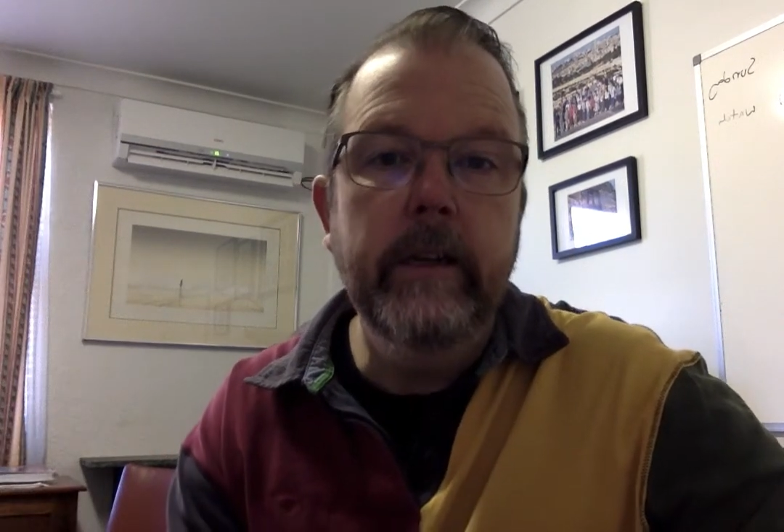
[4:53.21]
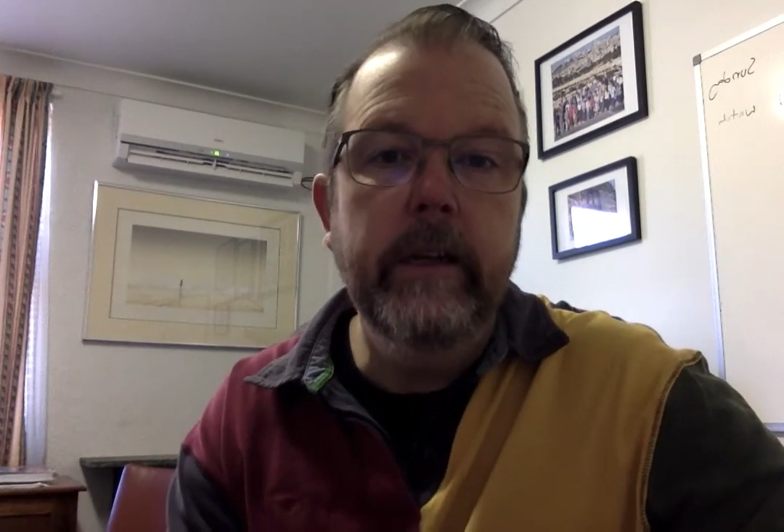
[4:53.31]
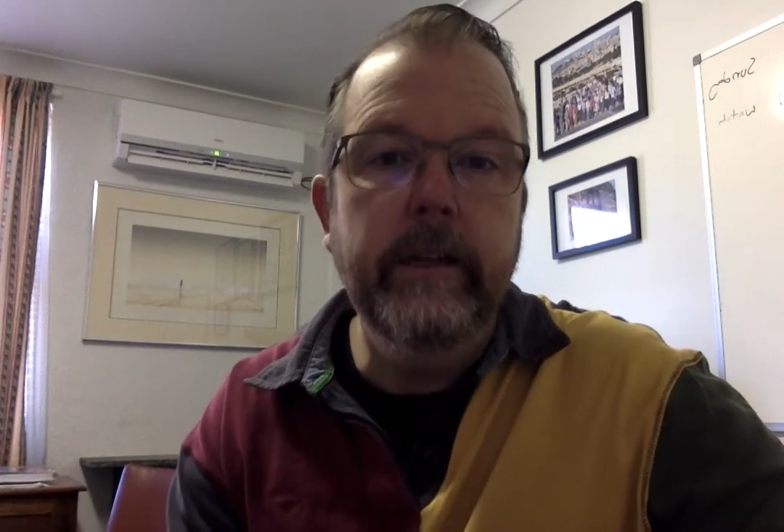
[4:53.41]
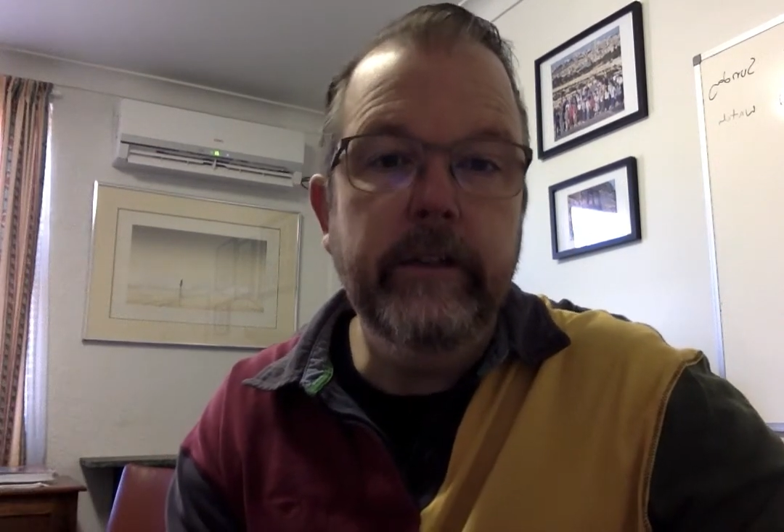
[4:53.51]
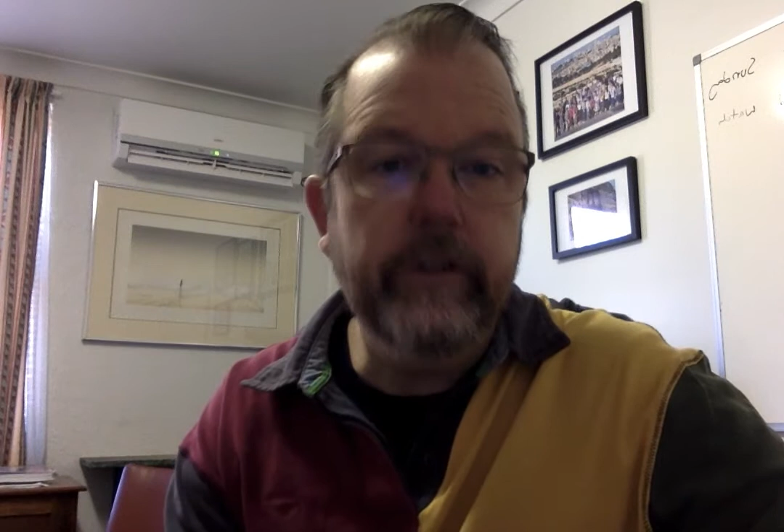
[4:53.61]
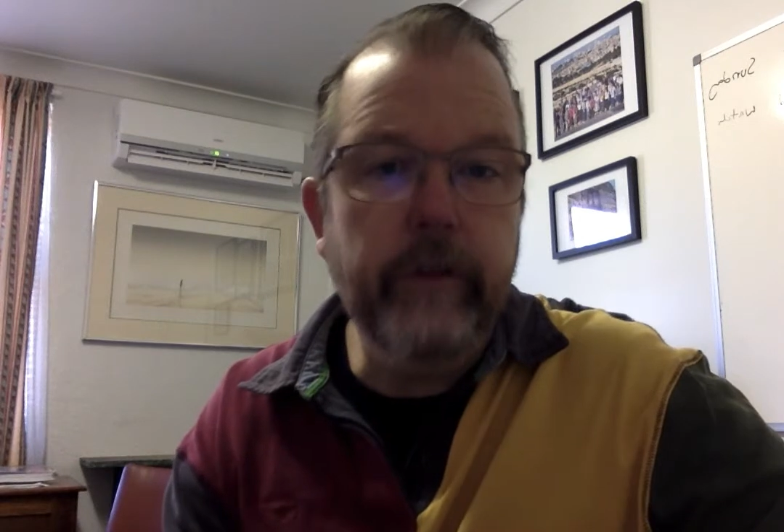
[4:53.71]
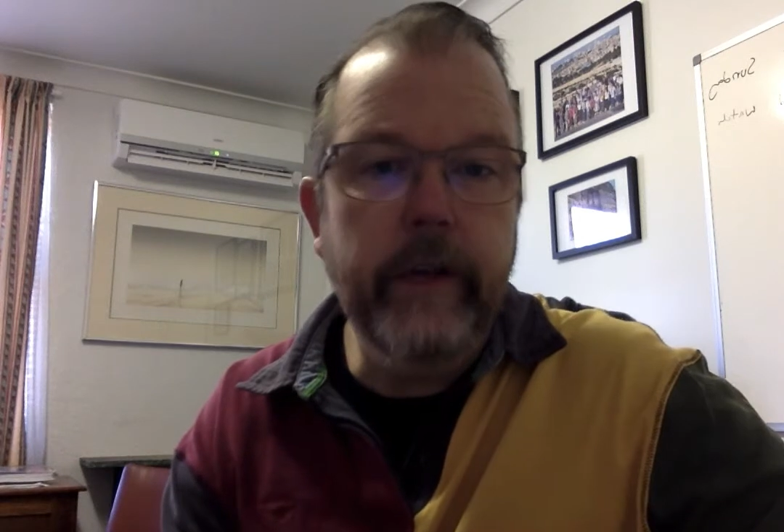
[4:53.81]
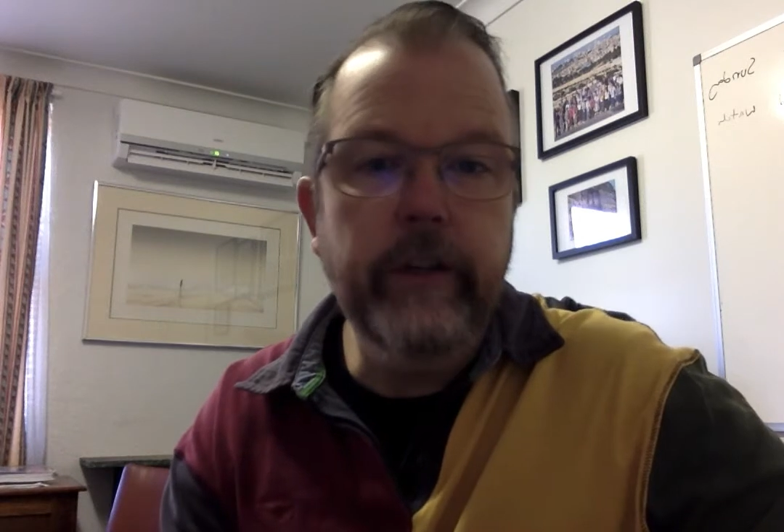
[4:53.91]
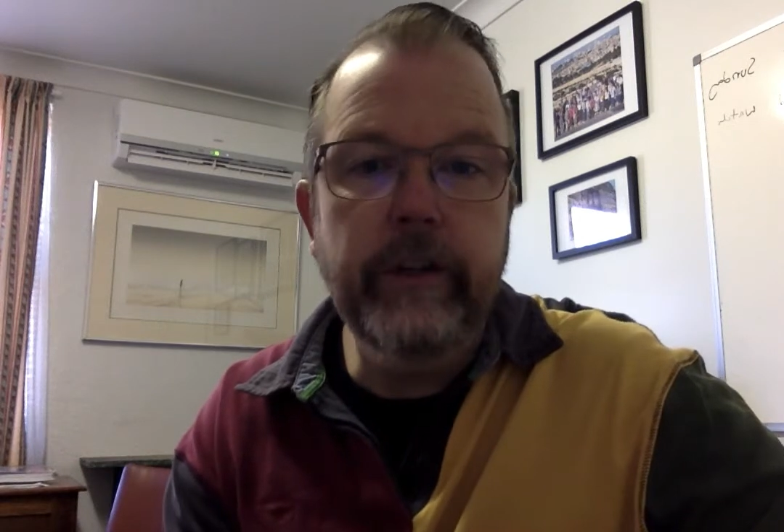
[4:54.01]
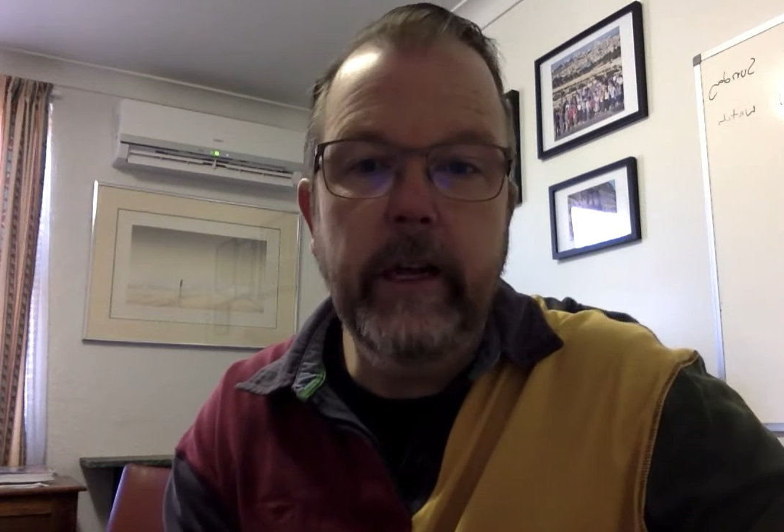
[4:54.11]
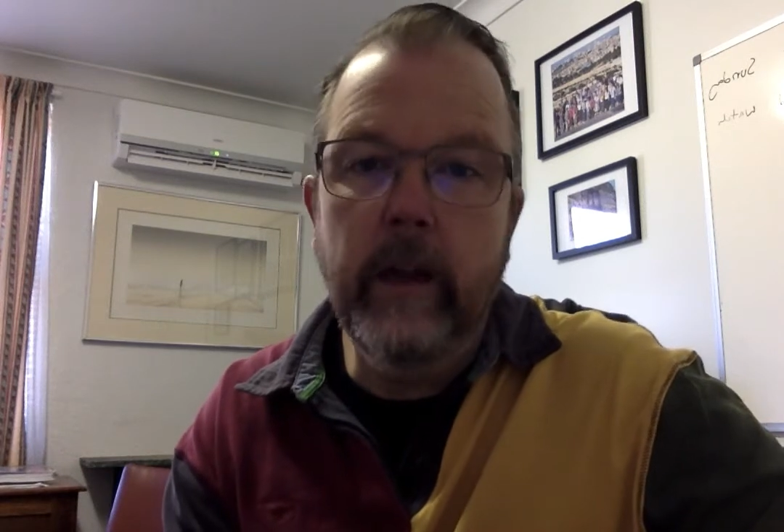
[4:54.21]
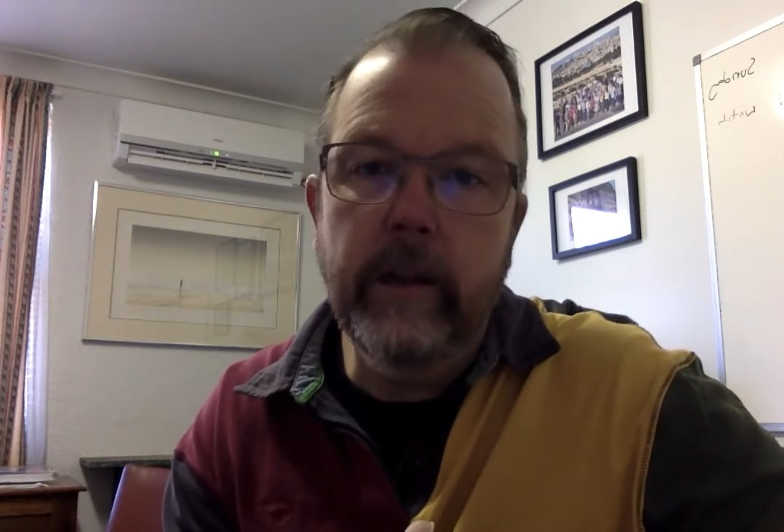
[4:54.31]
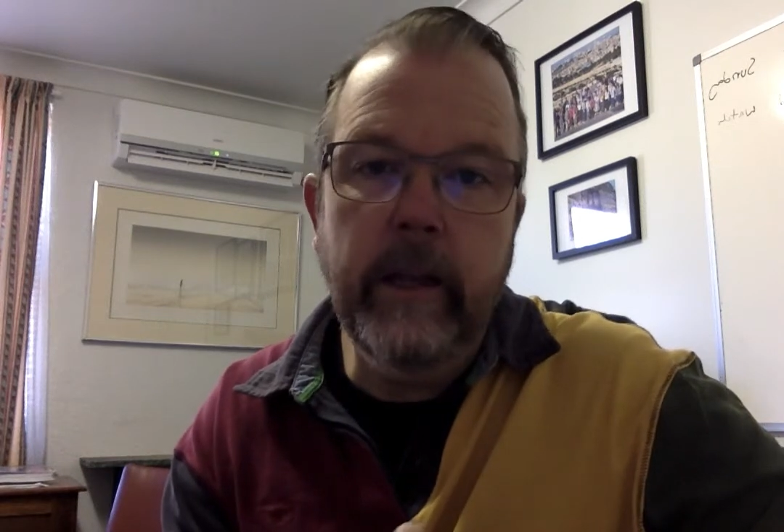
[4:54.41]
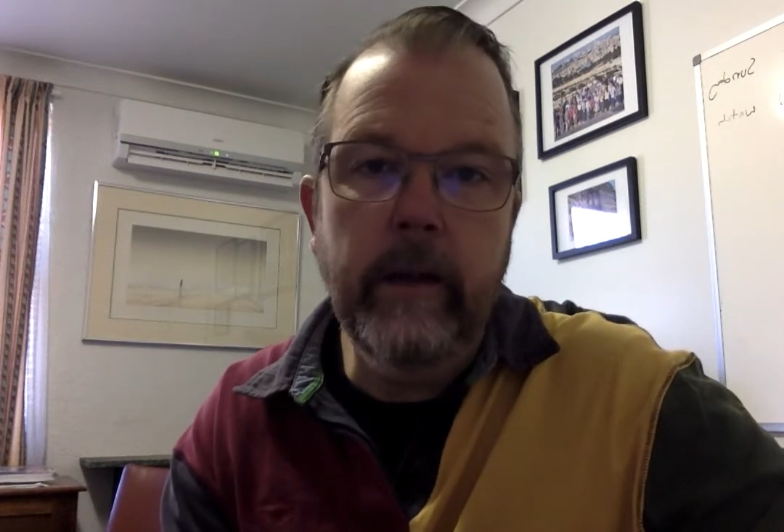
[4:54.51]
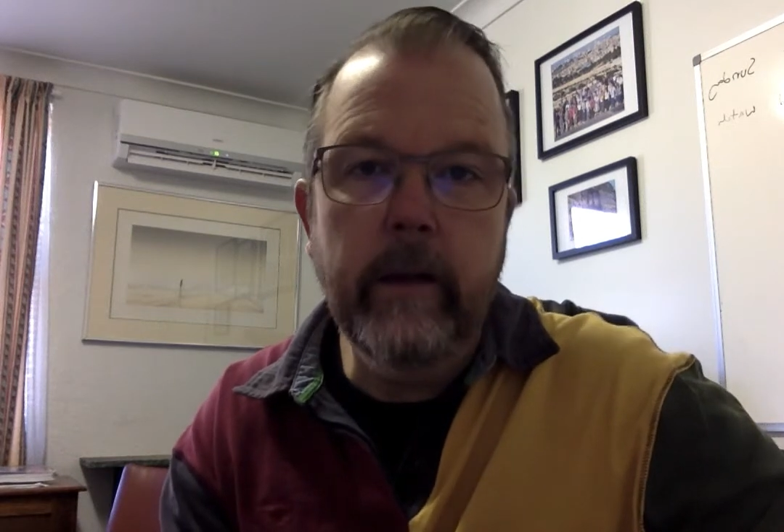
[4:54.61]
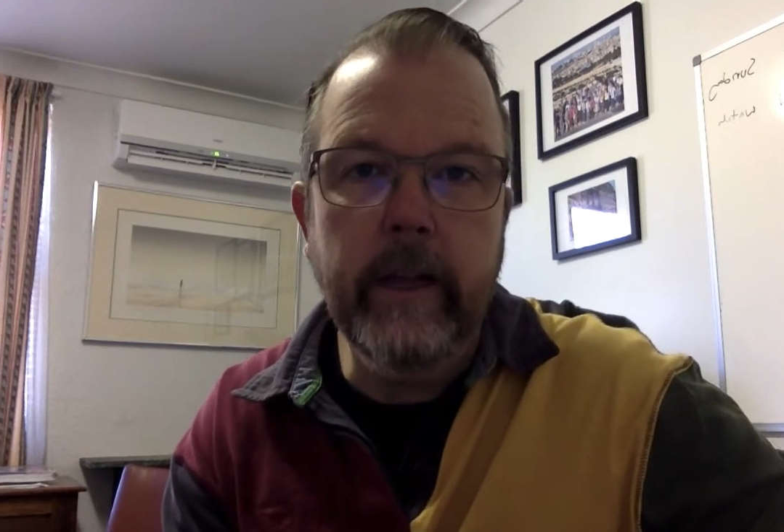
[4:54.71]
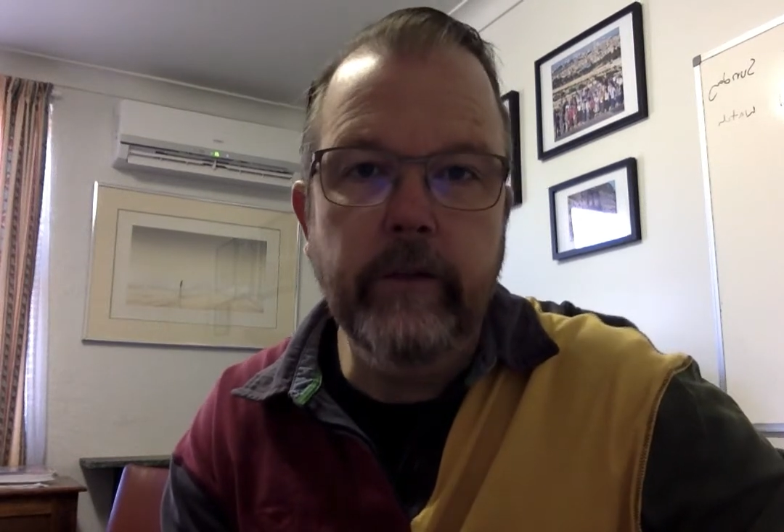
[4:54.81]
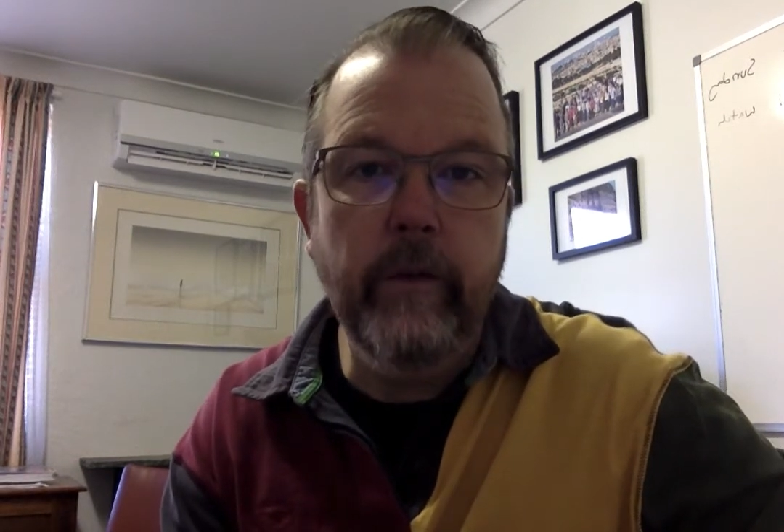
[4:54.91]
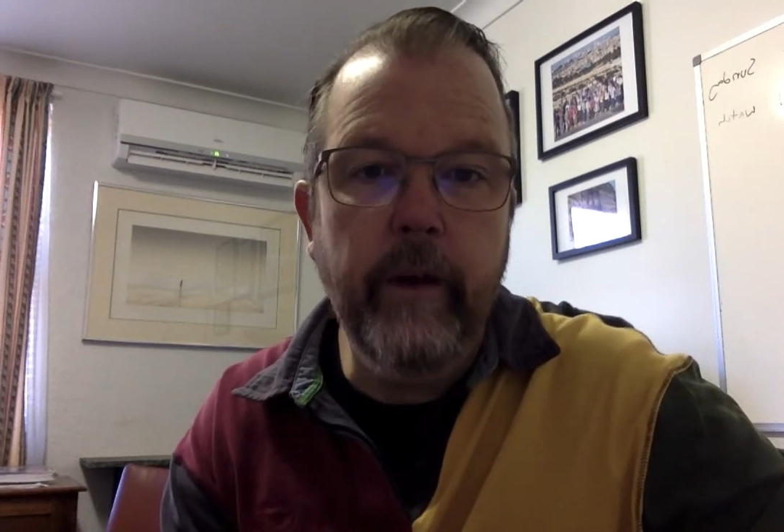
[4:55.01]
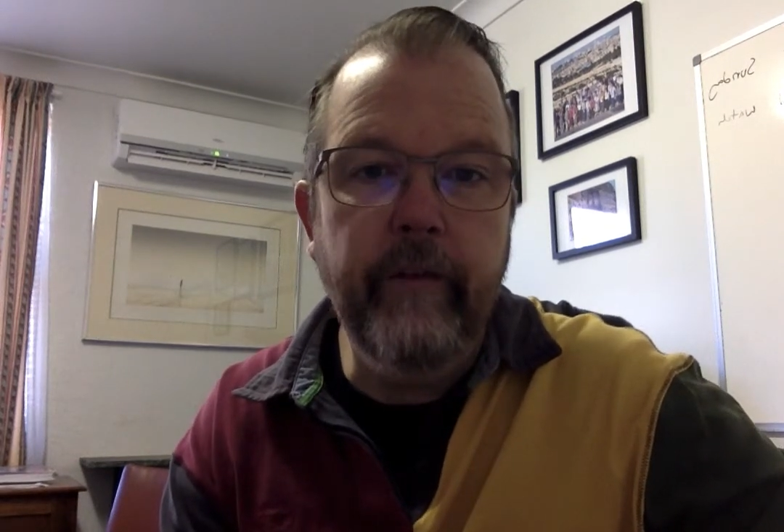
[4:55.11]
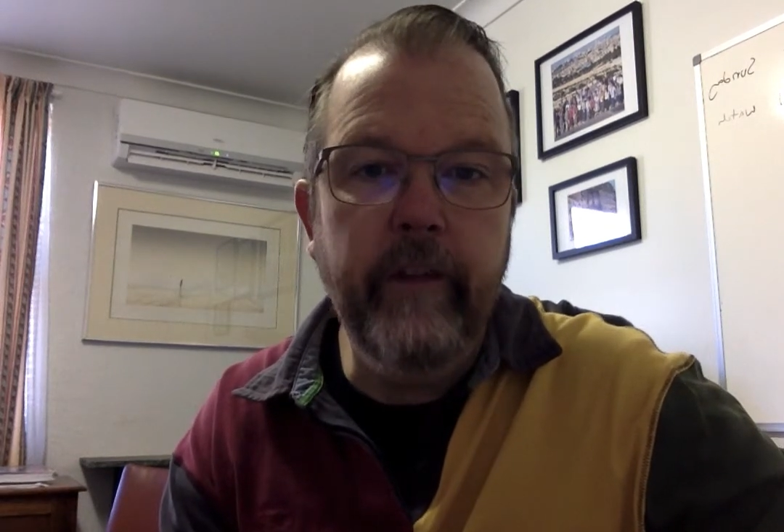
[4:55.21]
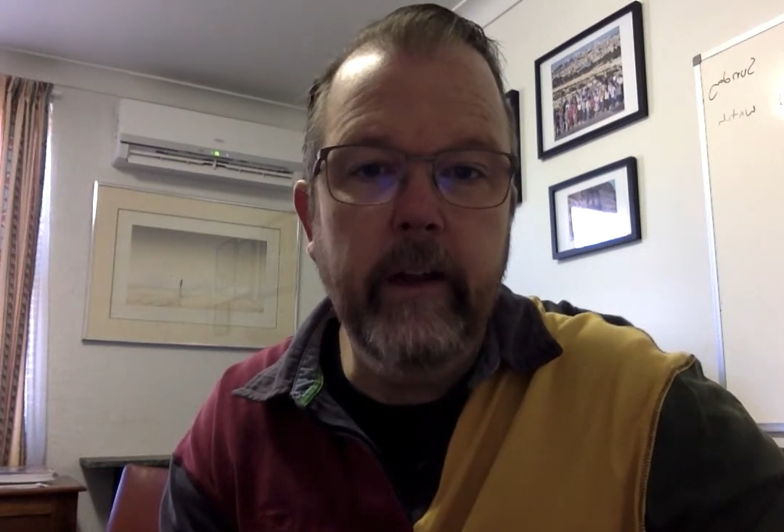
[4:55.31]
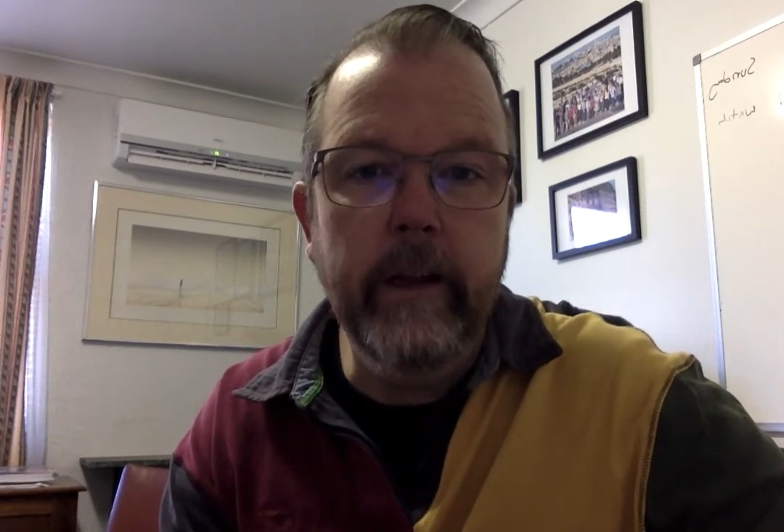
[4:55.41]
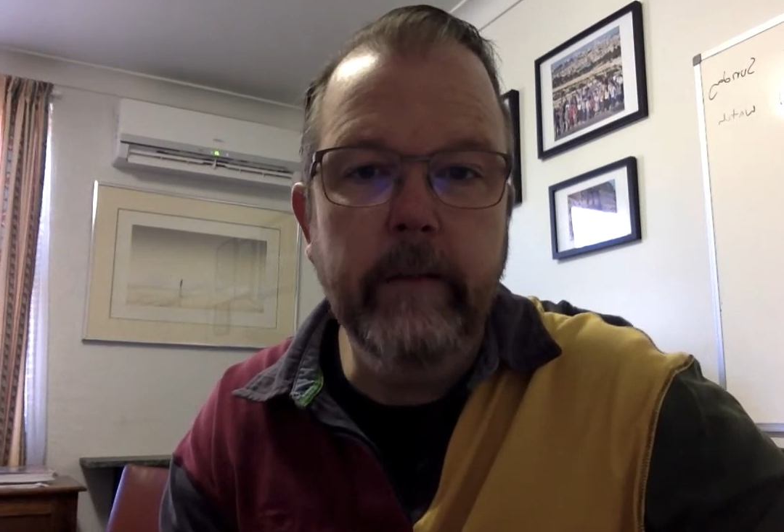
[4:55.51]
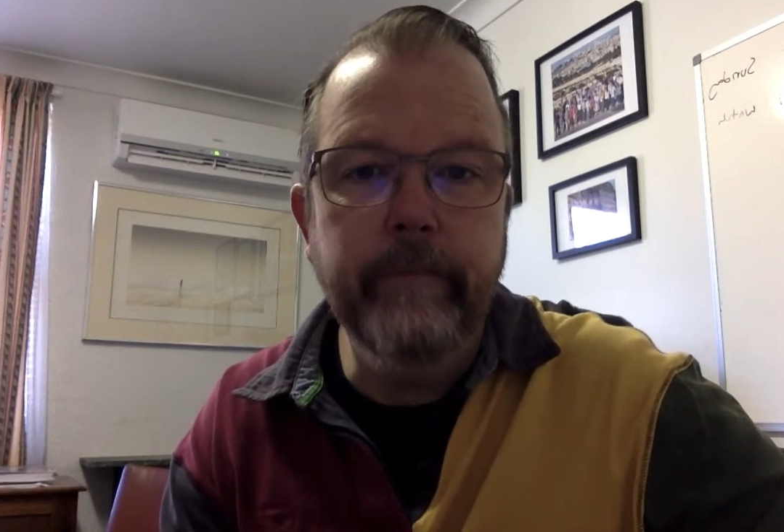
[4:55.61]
is a stretch, and I think that's what we're feeling.